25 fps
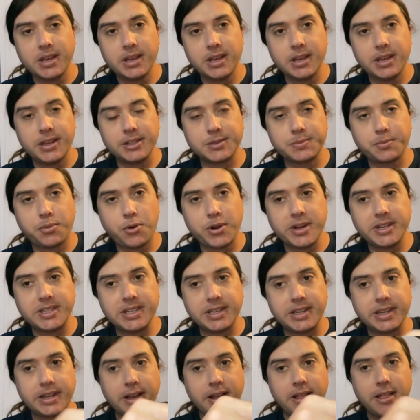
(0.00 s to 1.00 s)
is
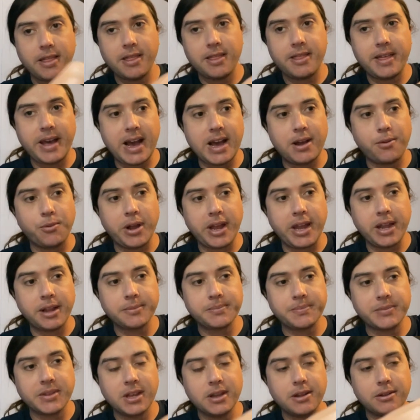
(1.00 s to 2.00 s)
pointing that way,
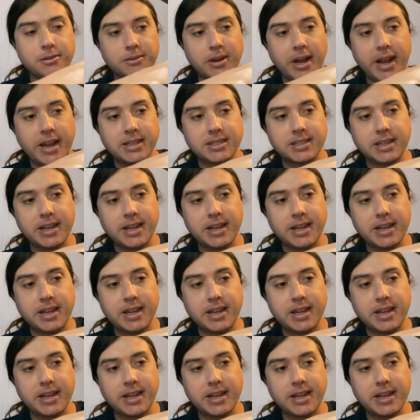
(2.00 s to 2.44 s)
right?